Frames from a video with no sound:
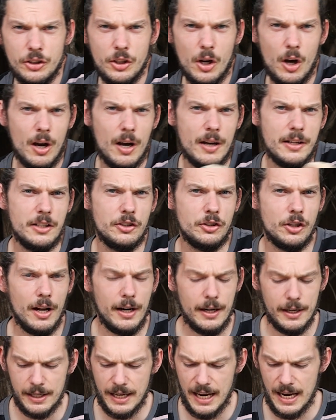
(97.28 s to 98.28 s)
So I
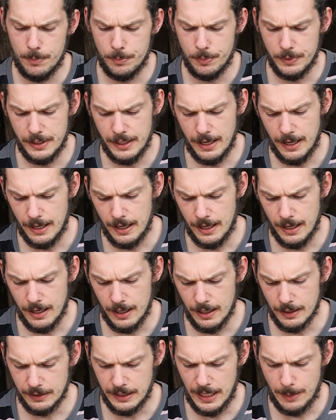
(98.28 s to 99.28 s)
decided to keep
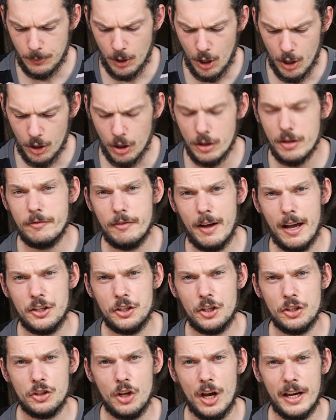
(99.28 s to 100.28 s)
going on the
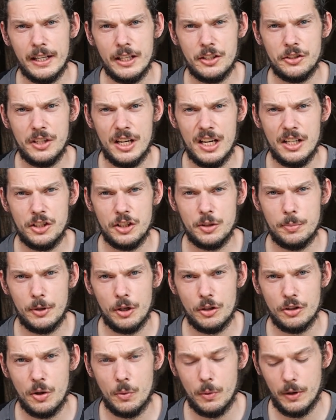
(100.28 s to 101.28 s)
Ventures, like I said, just
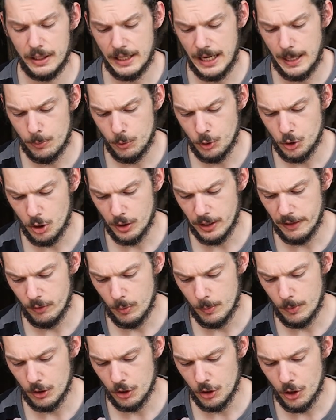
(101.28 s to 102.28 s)
because I want to keep giving
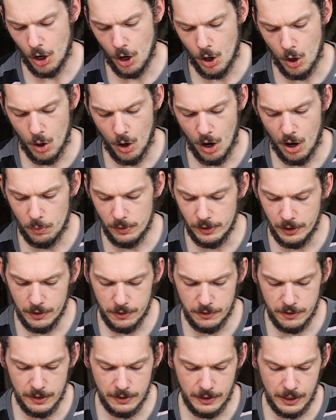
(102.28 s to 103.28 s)
them a go. I
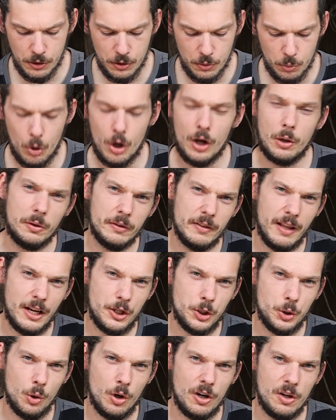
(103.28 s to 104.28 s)
really think they could work with
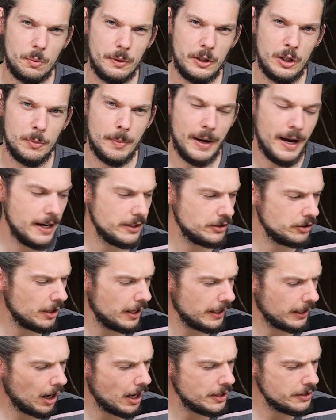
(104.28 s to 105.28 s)
that shorter wheelbase.
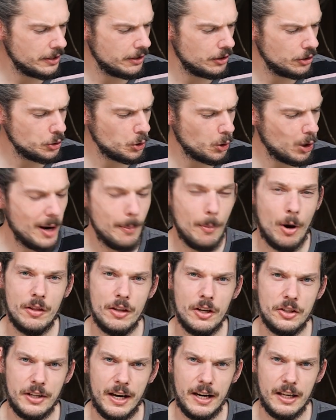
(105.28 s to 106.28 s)
Like, I did enjoy them
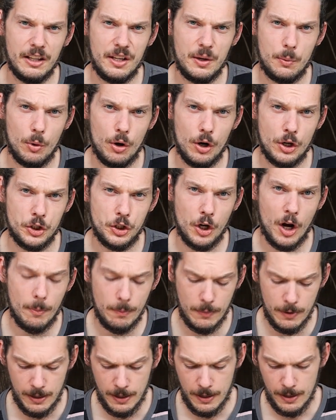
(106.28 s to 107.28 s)
on this Alien
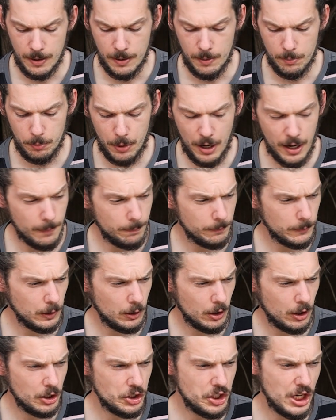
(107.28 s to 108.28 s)
Workshop, but I'm
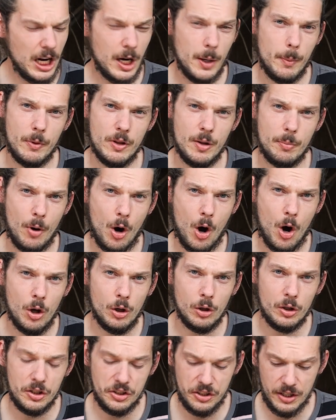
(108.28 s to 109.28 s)
going to chuck them on the
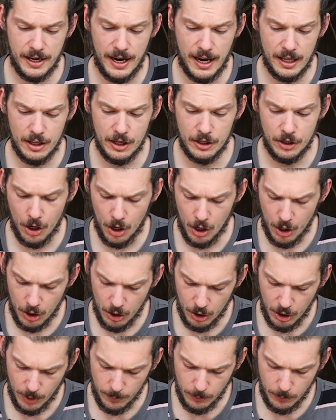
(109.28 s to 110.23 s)
Polar and see how they go.